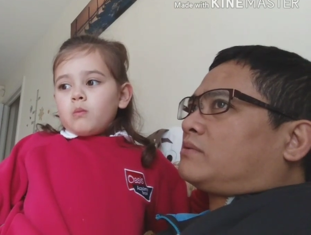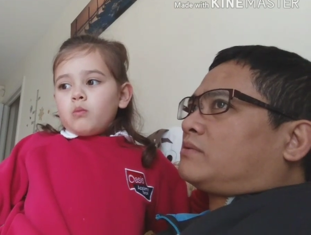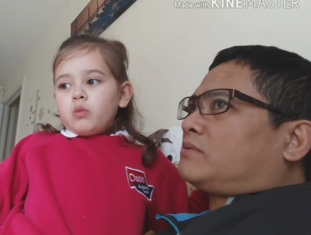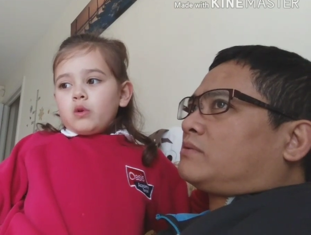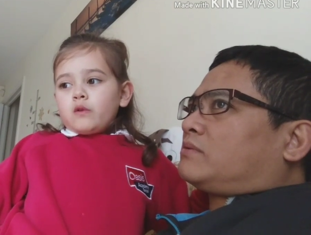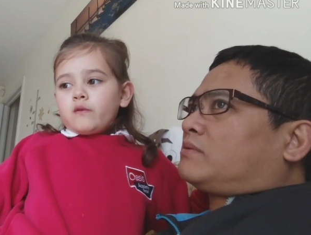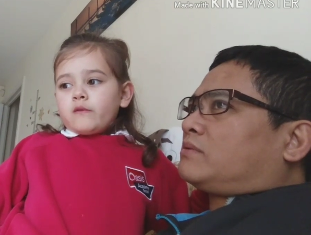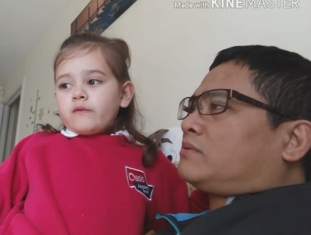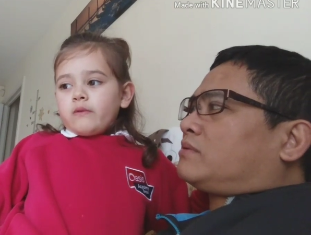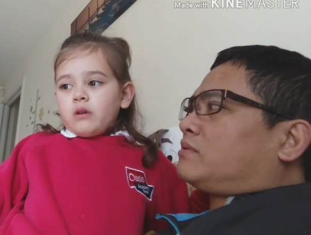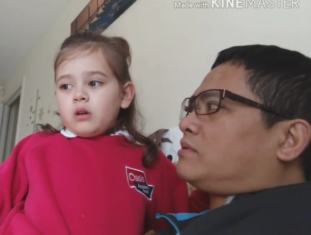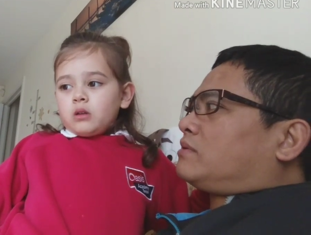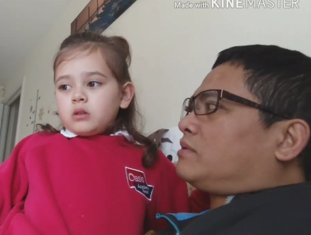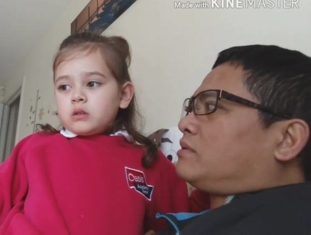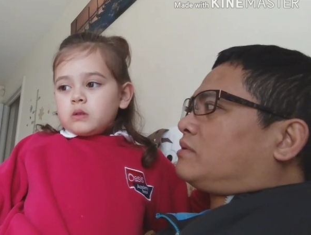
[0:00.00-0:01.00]
Speaker 1: Both of
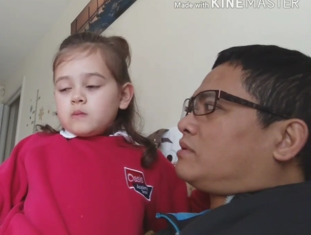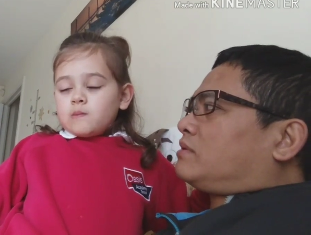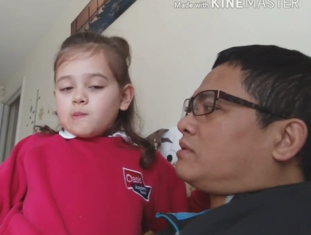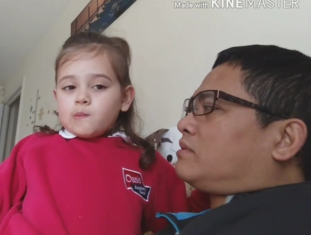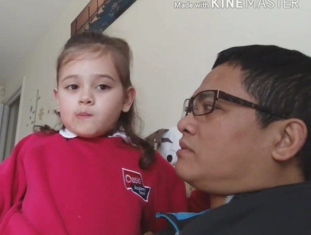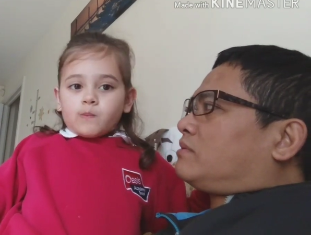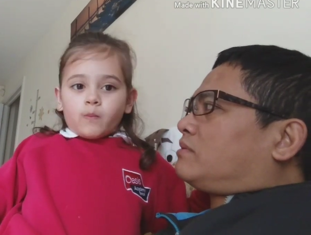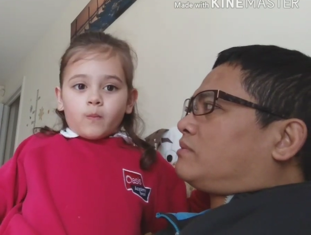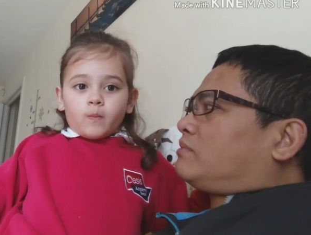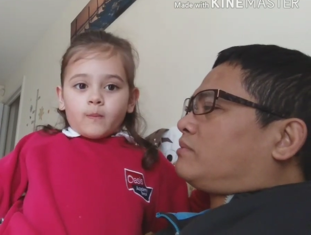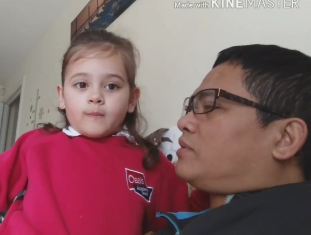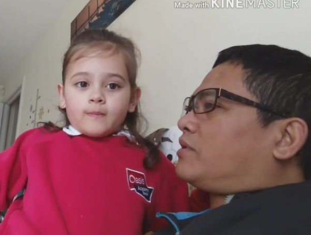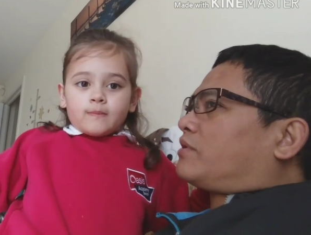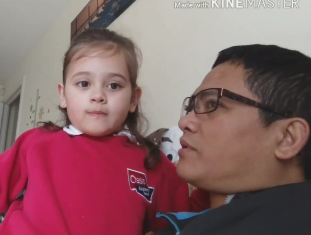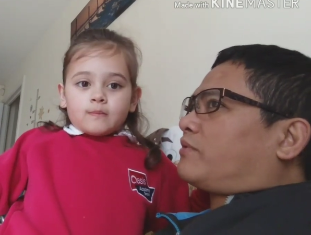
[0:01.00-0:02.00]
us.
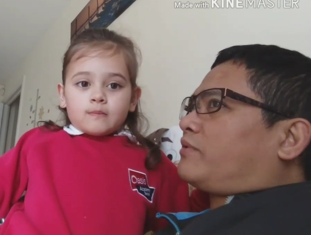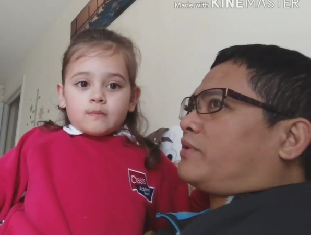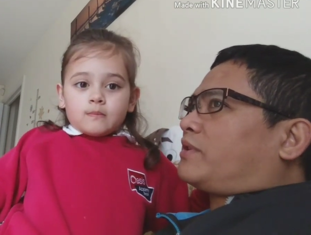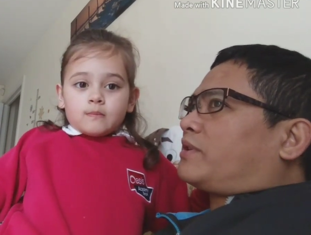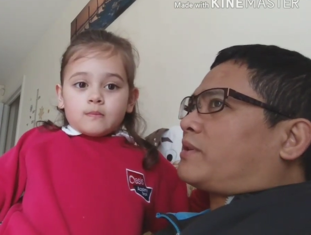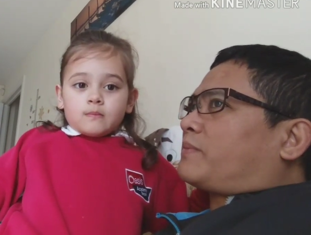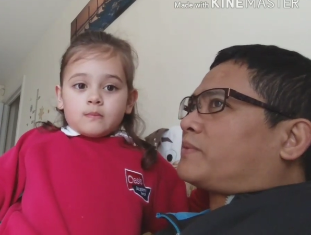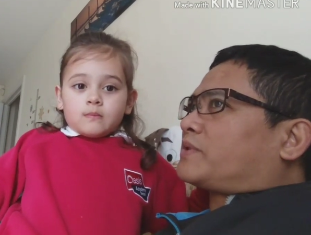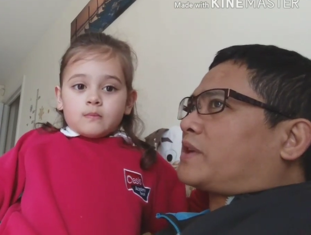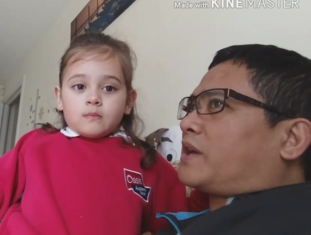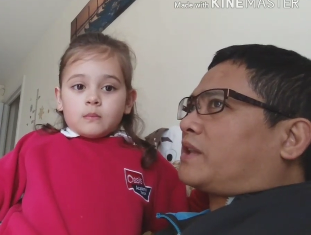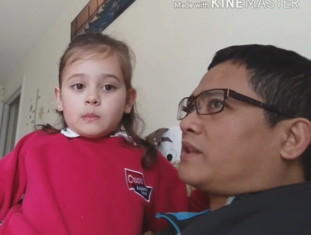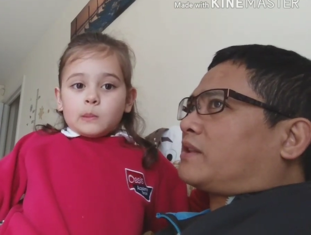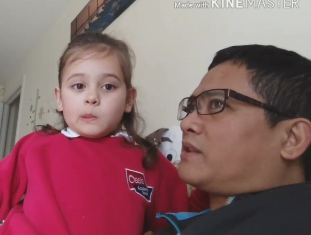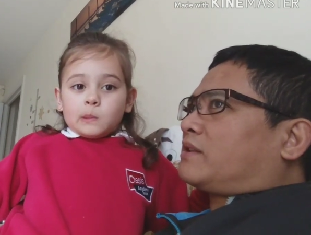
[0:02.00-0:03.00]
Speaker 2: Both of you are
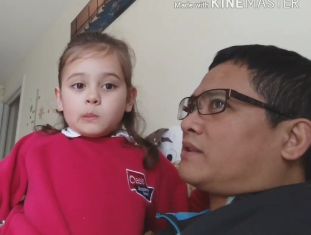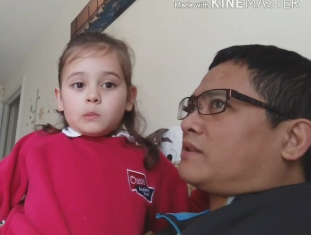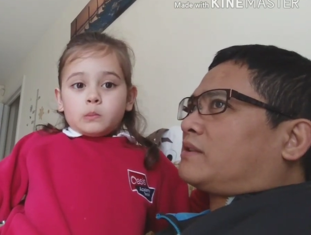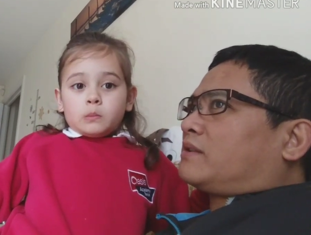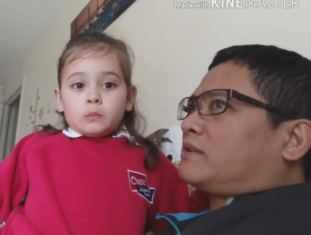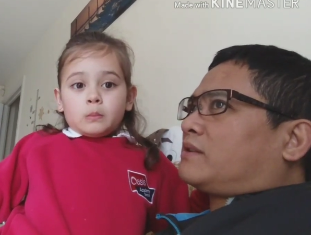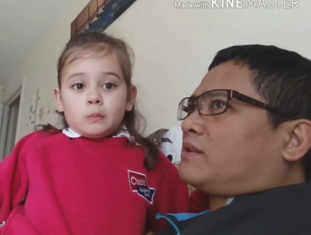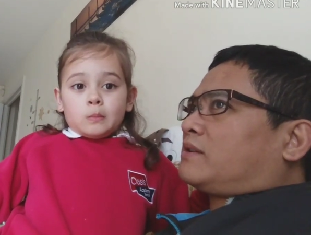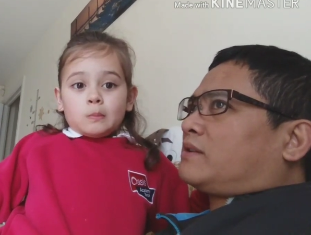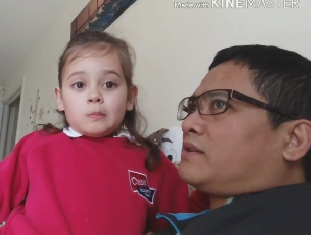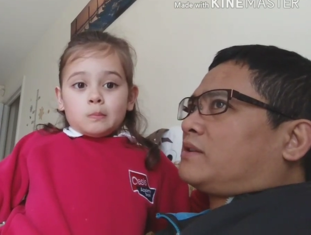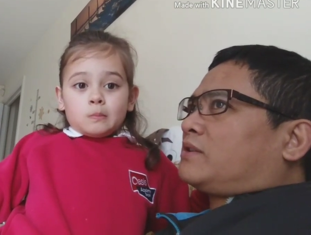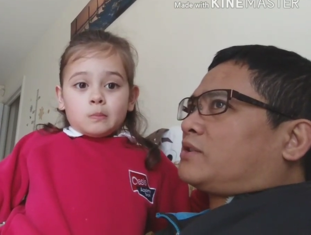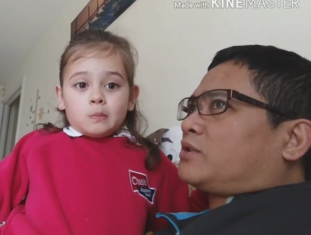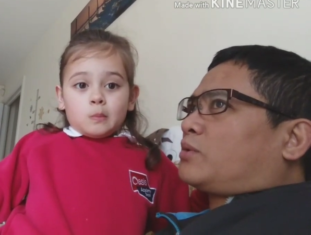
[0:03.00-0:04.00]
upset?
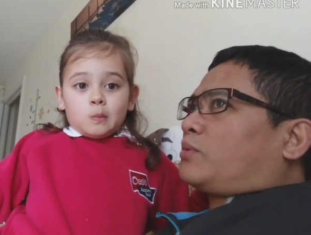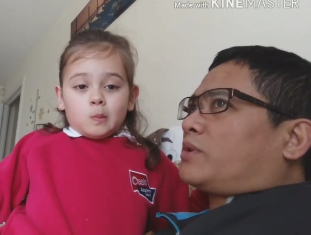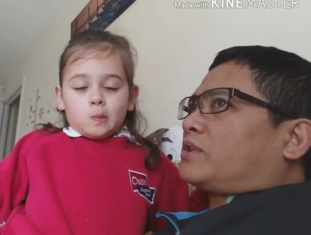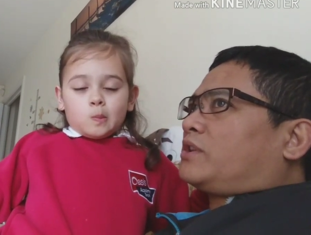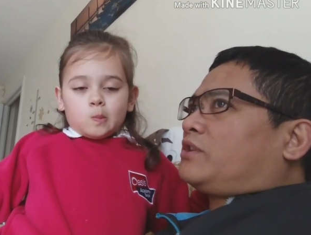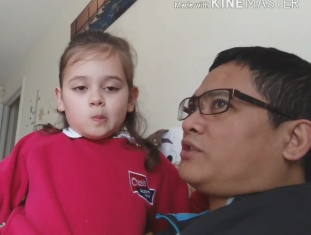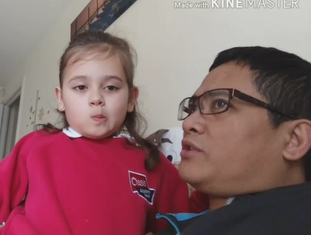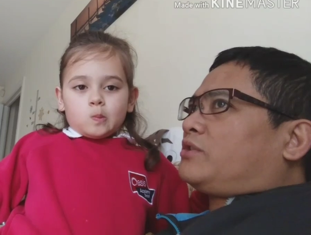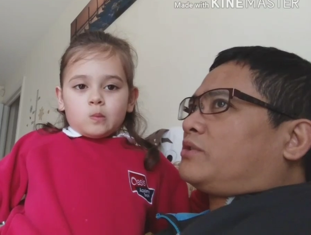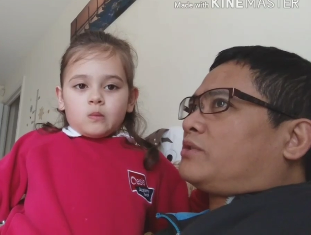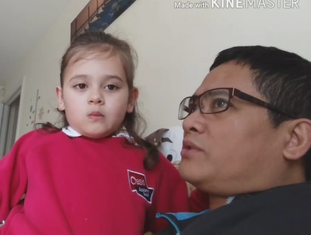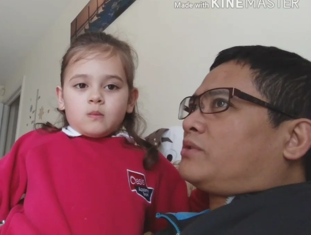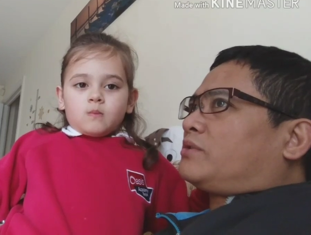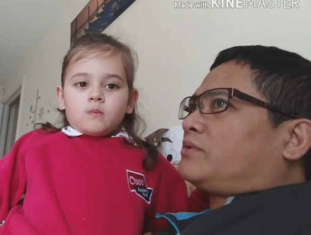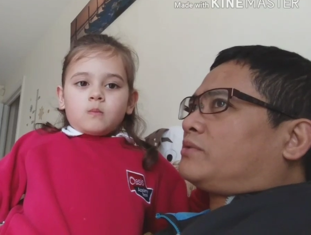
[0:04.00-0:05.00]
So what did you
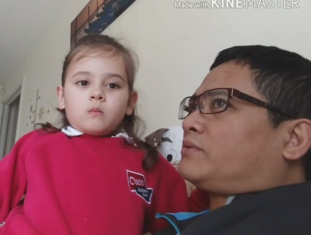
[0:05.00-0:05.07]
do?